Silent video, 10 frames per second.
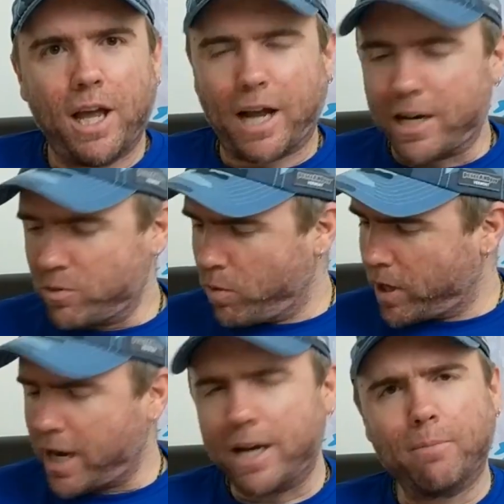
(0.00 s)
Got to
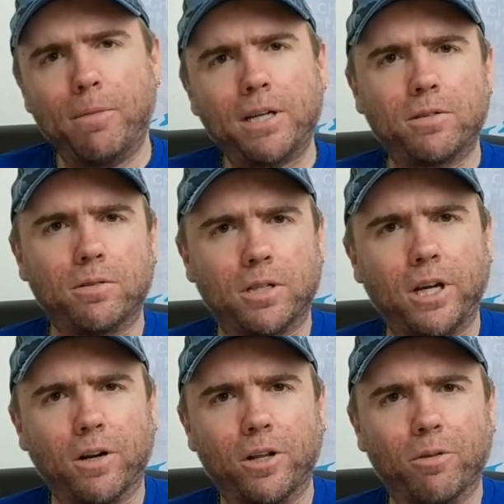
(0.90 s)
work on the muscles
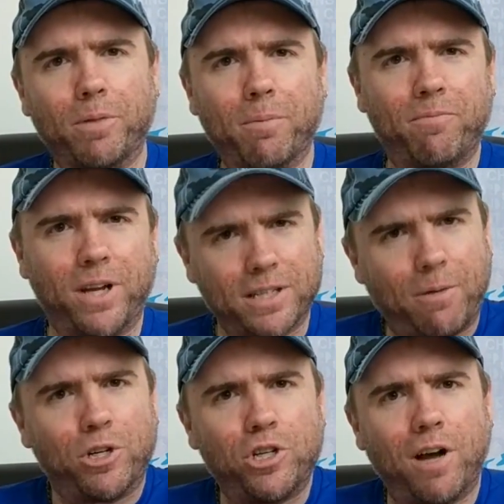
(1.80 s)
here a little bit because I
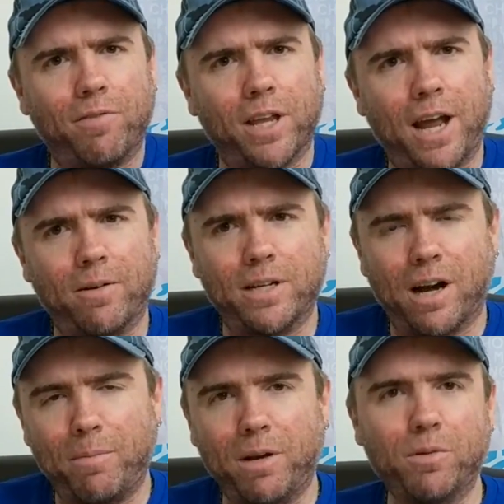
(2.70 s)
was shoveling out there.
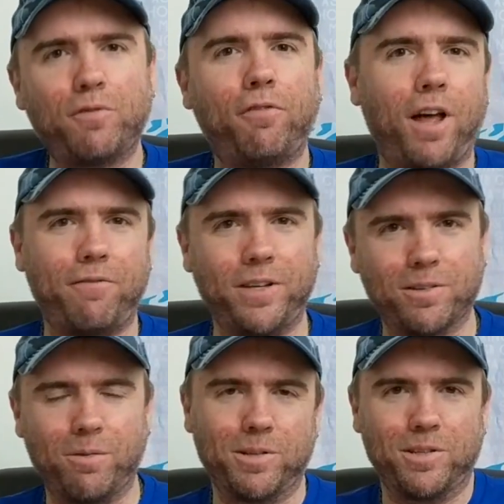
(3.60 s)
I mean, it was fluffy,
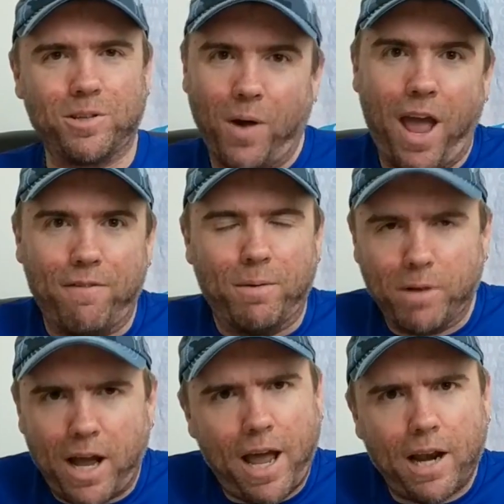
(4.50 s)
so it wasn't so heavy,
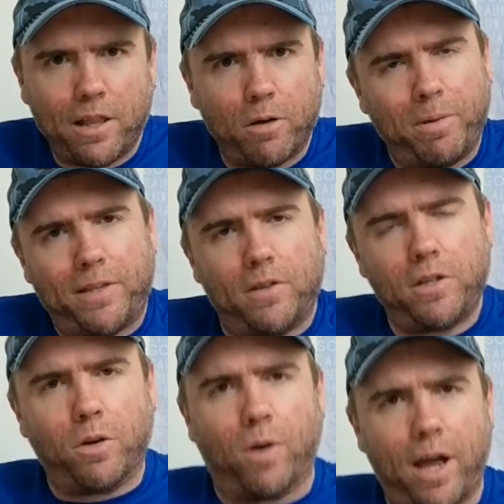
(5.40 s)
but I had a little bit to
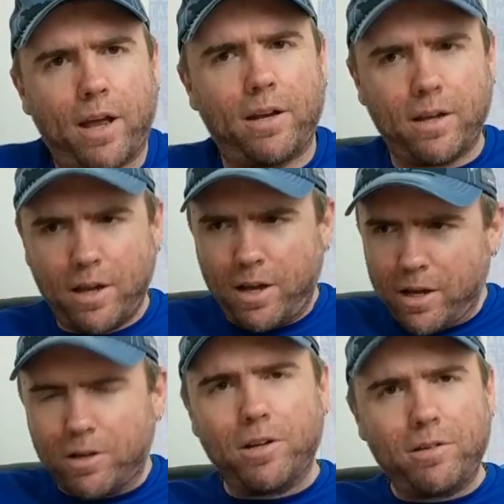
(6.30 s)
do. I had a
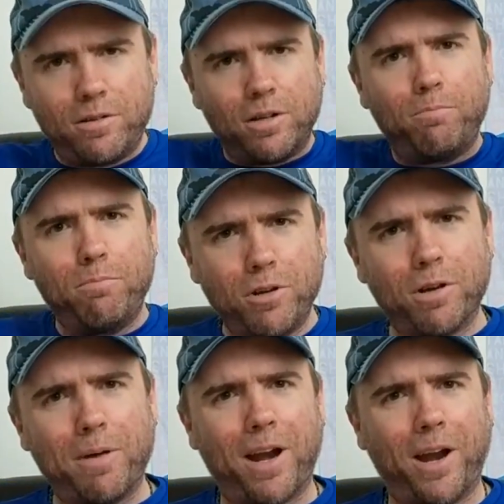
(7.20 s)
good
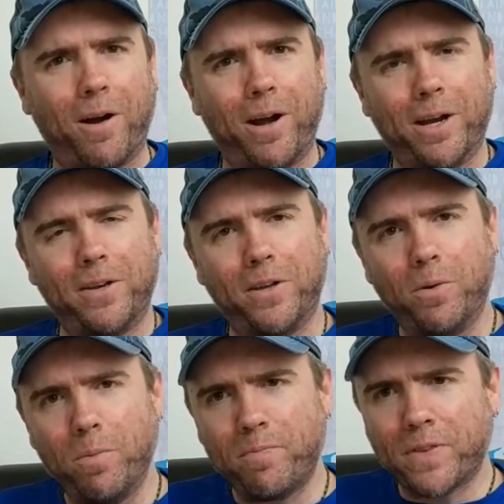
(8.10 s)
amount of area to do.